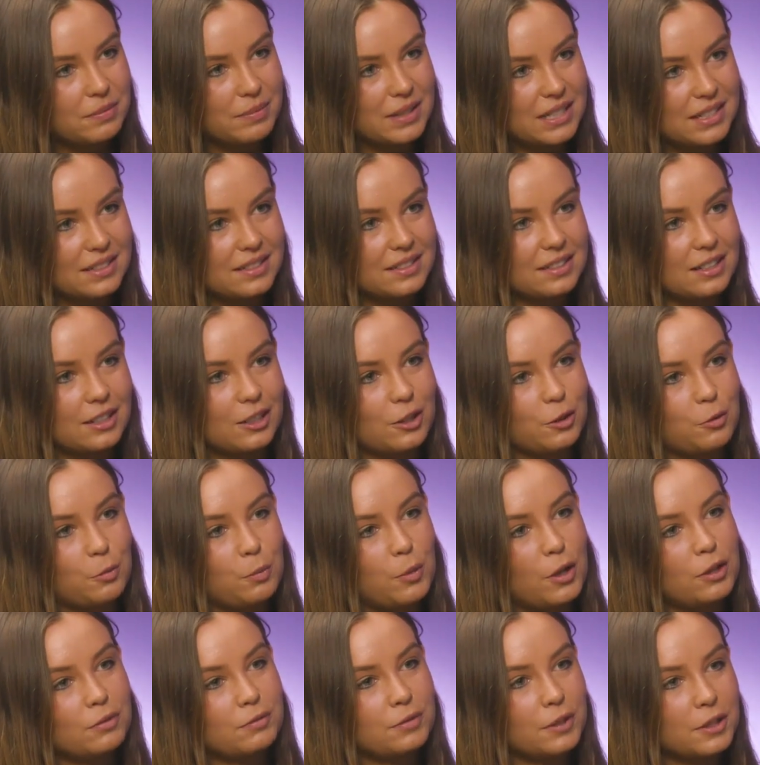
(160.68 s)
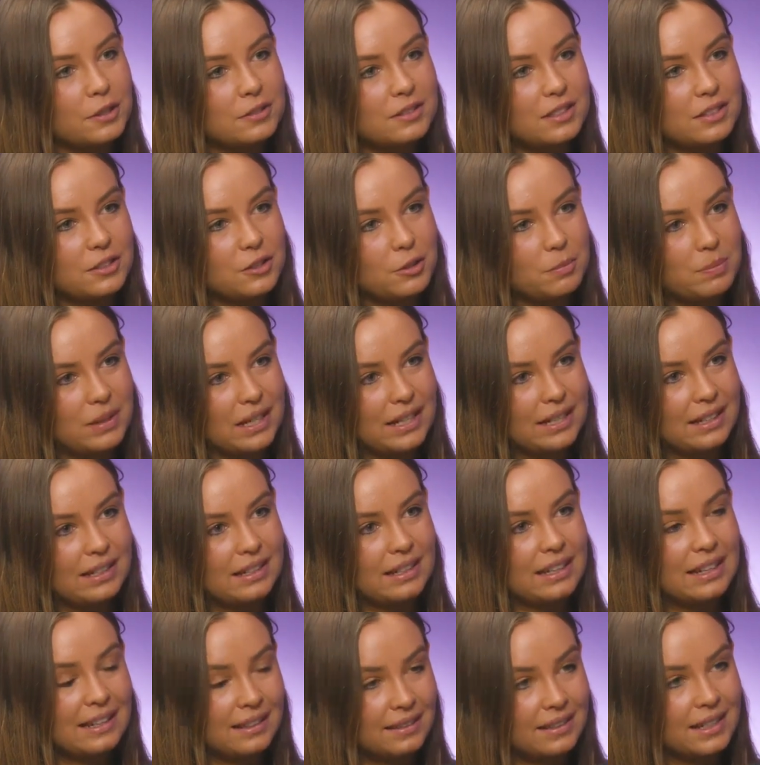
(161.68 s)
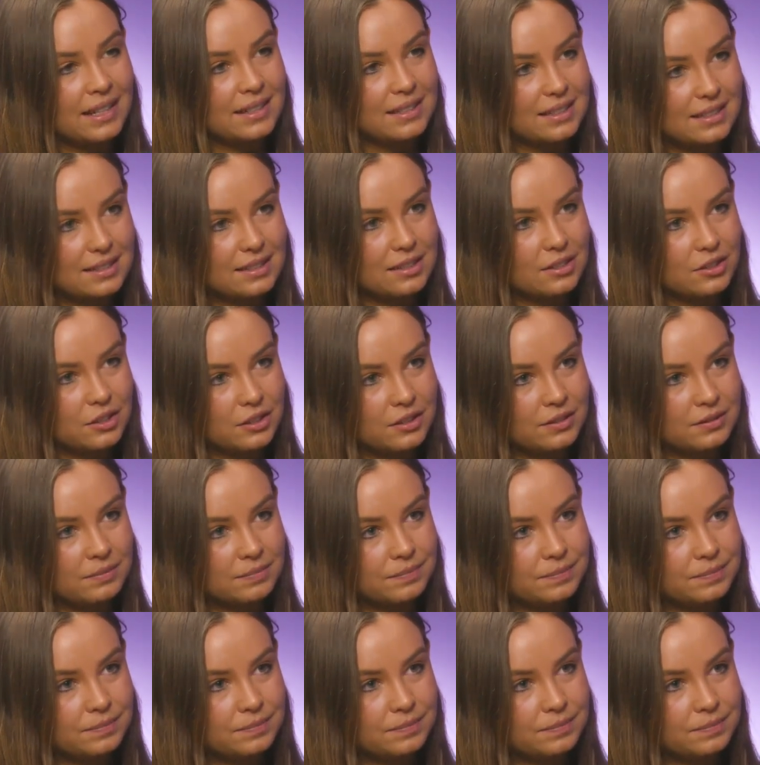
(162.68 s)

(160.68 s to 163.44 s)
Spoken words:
minister, what role did you play in that decision?